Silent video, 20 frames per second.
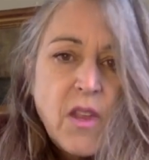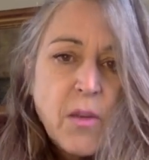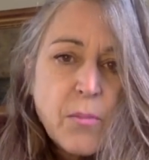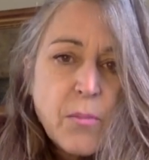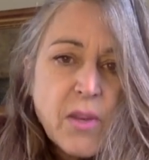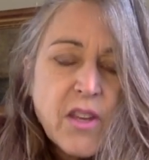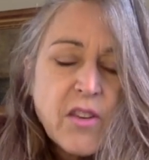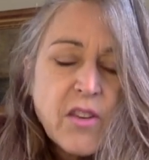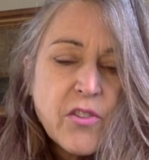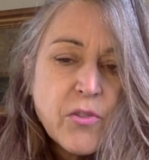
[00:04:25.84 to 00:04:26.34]

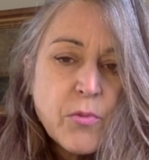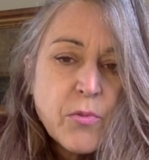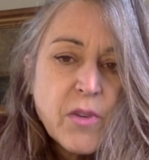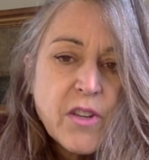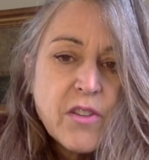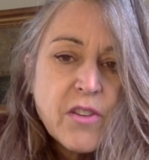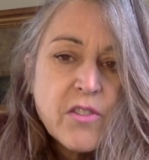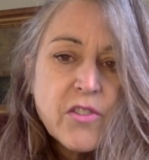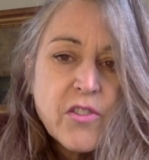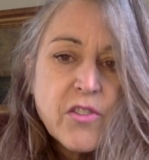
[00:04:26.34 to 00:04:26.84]
because we
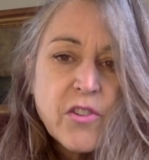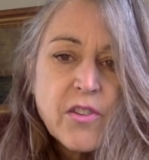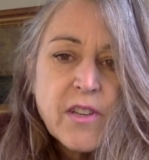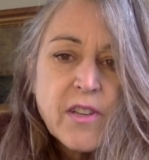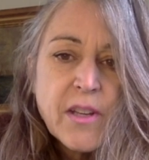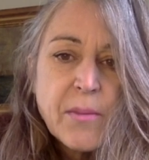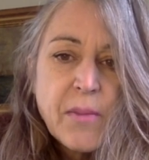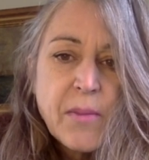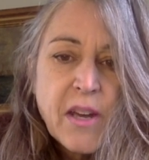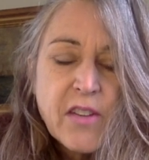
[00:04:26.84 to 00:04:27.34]
could
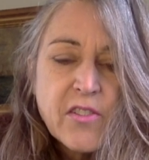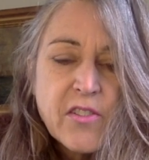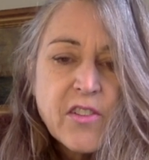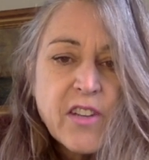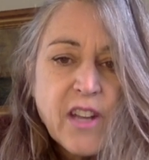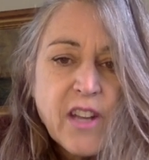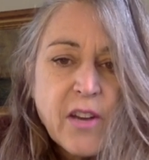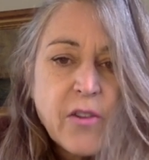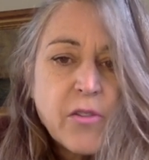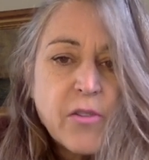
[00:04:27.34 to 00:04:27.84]
certainly
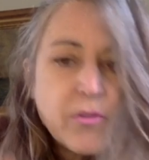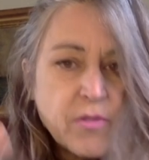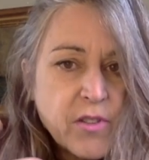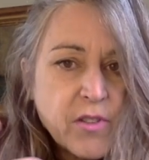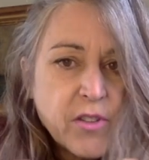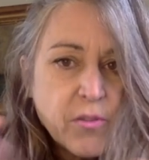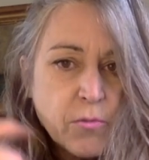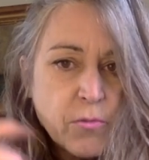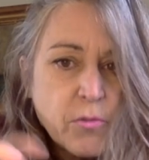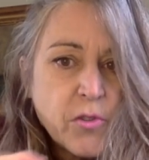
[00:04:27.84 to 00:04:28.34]
imagine how
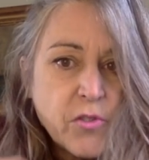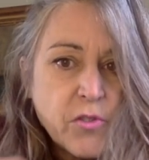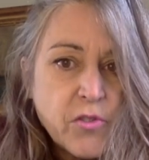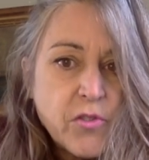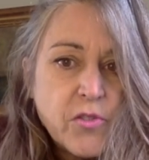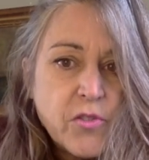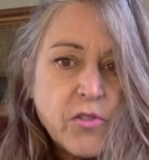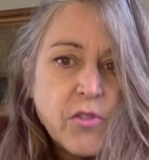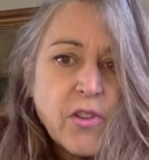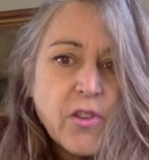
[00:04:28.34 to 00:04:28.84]
it would
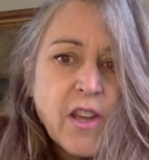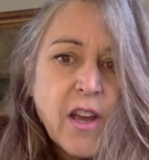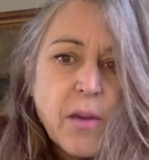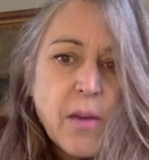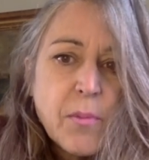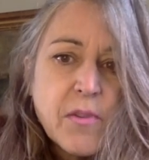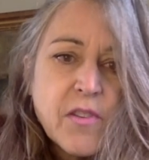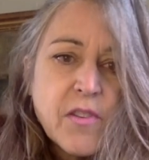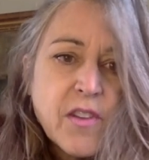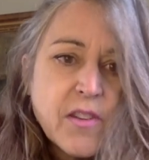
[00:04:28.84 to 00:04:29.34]
do the
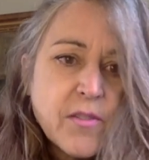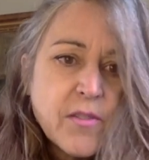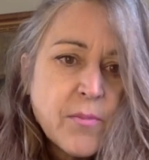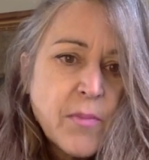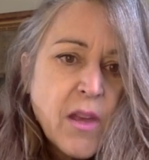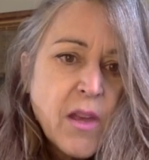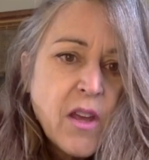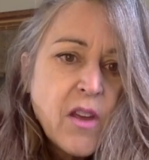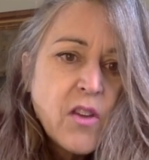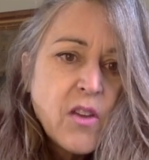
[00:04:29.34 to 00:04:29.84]
opposite.
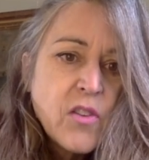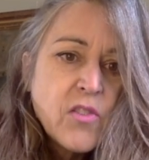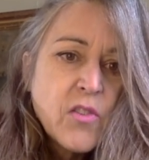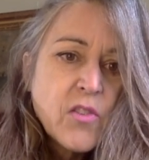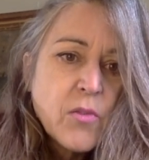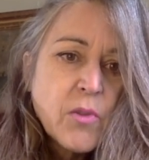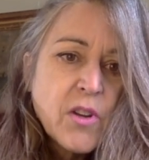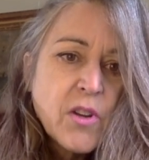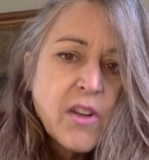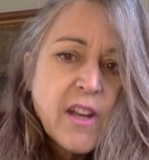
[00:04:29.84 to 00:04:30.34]

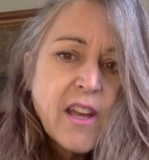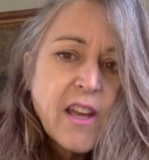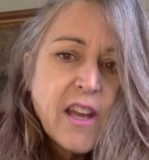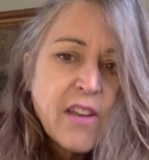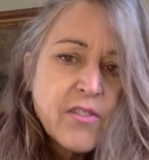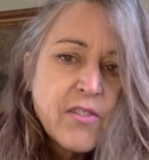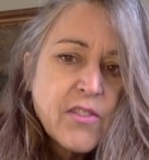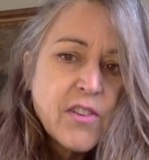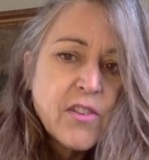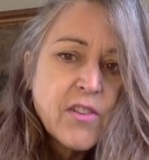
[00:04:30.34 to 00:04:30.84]
So we're going to
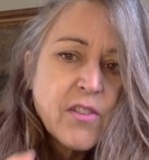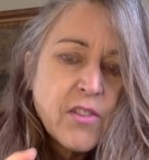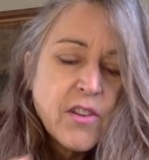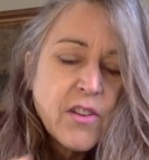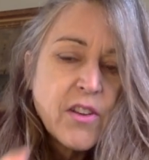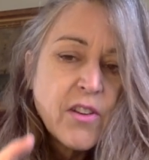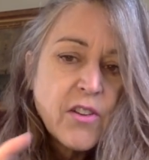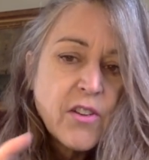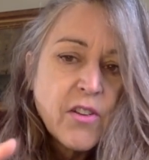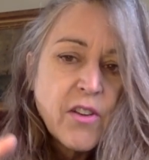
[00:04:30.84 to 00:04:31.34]
have to,
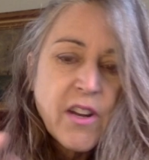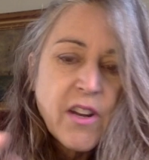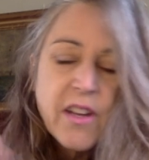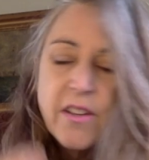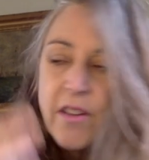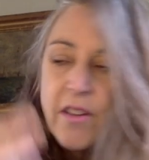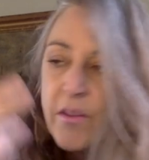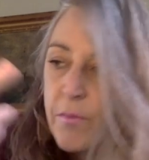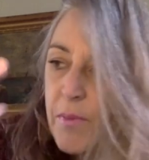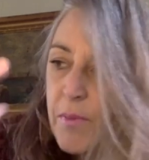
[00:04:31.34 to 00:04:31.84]
you know, and
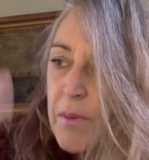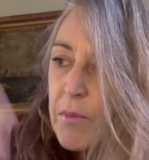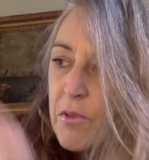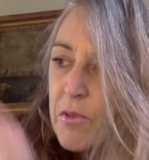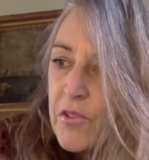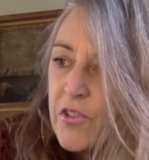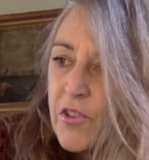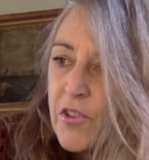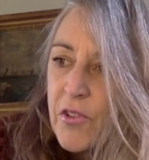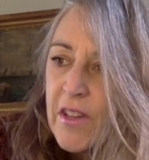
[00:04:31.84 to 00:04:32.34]
I, uh, people
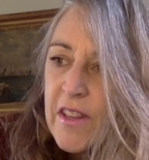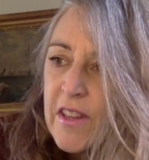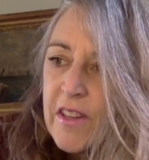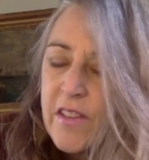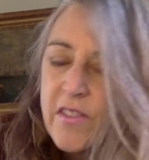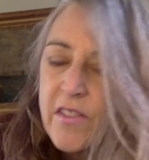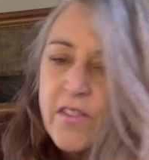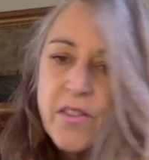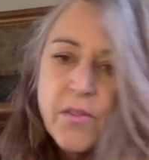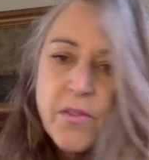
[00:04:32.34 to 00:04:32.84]
are doing
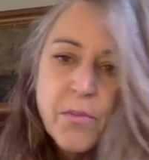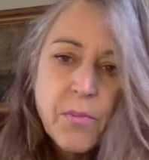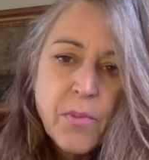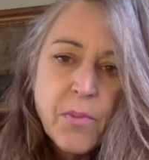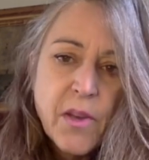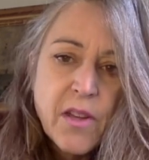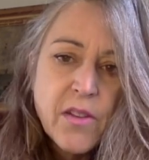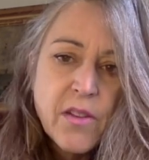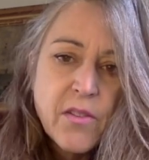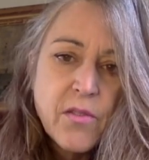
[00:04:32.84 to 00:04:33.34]
this,
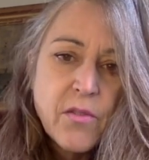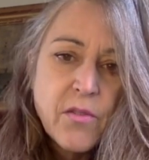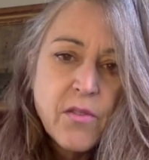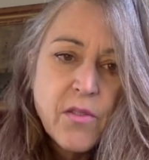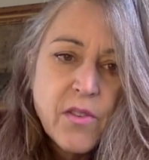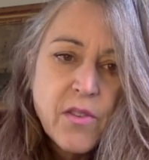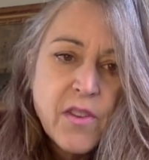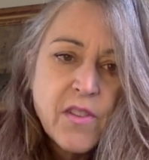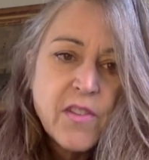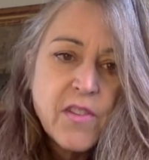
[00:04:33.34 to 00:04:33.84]
but
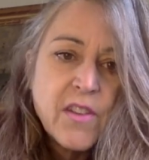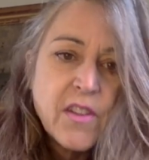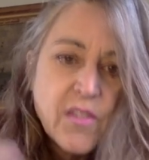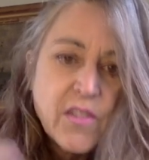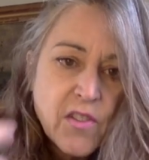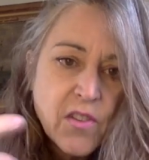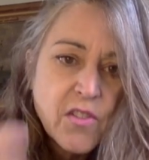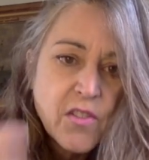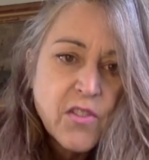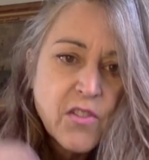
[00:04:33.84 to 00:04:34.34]
this
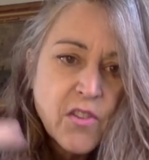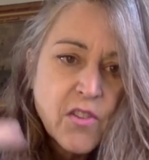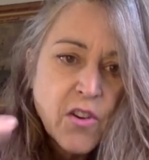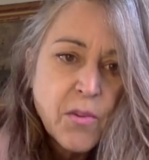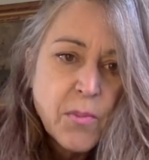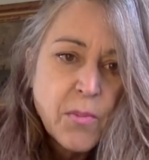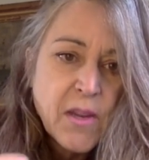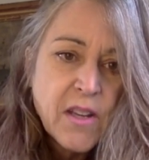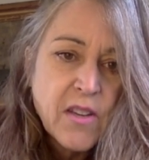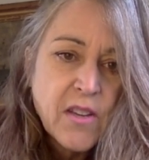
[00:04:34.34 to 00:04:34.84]
needs to
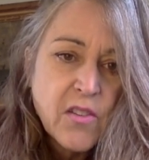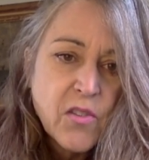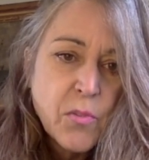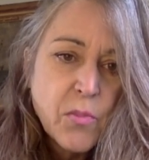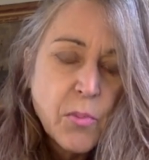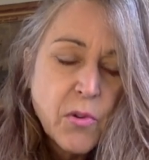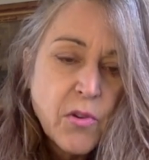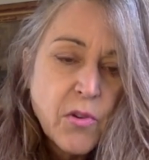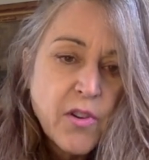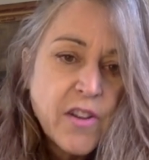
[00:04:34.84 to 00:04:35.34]
start being
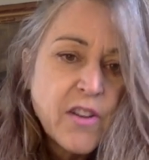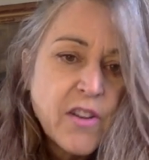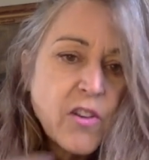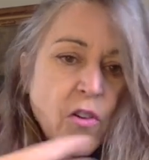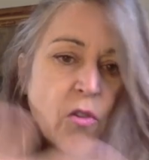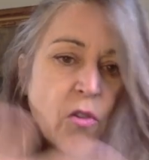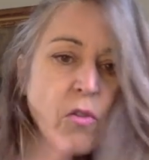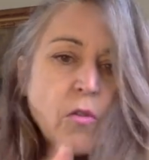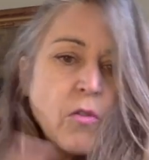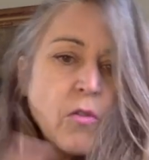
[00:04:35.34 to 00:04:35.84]
explored in a
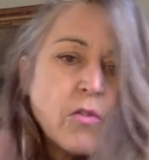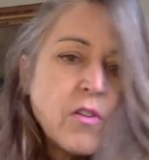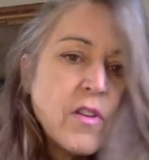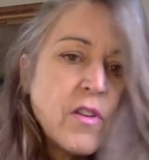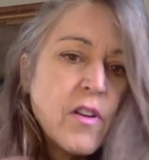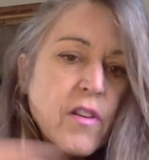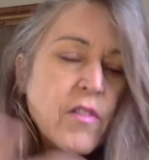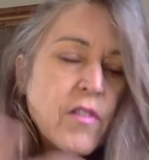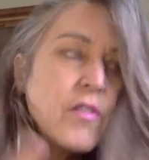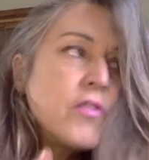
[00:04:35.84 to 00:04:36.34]
whole
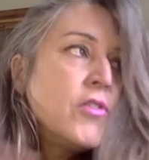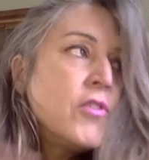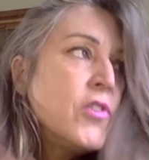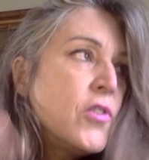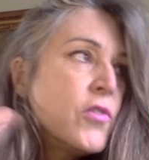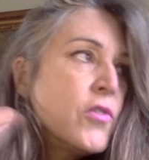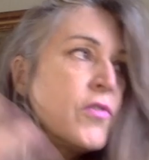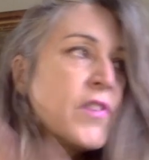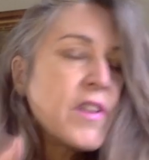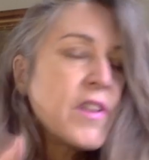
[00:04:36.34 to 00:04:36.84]

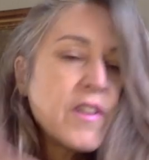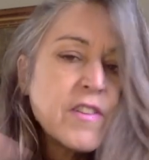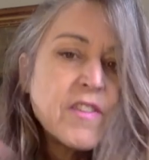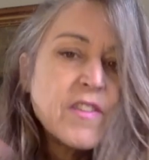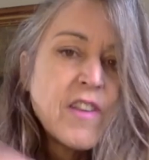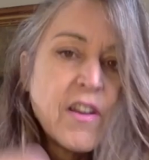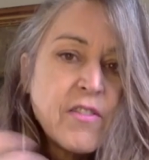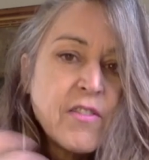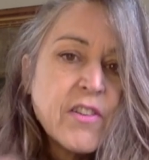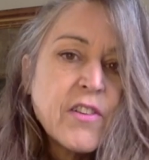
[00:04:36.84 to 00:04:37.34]
new
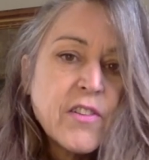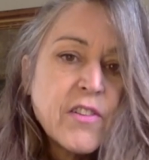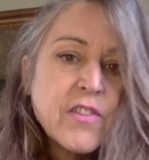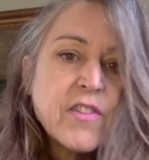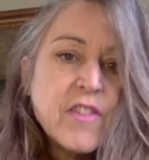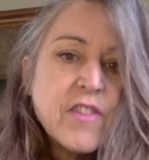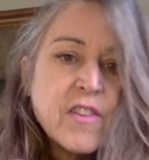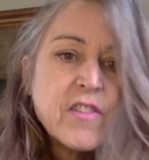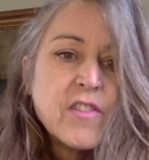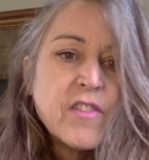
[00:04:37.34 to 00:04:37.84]
philosophical
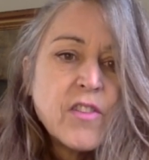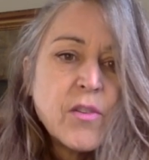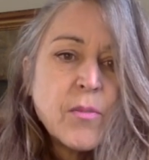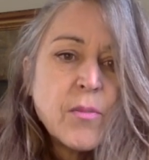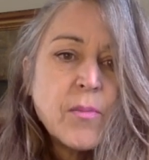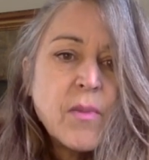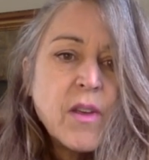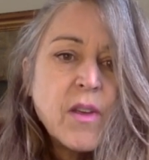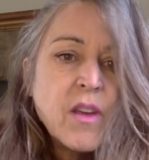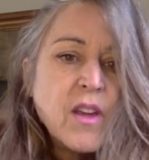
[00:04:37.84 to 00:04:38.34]

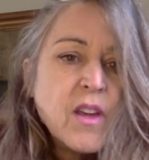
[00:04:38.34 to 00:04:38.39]
system.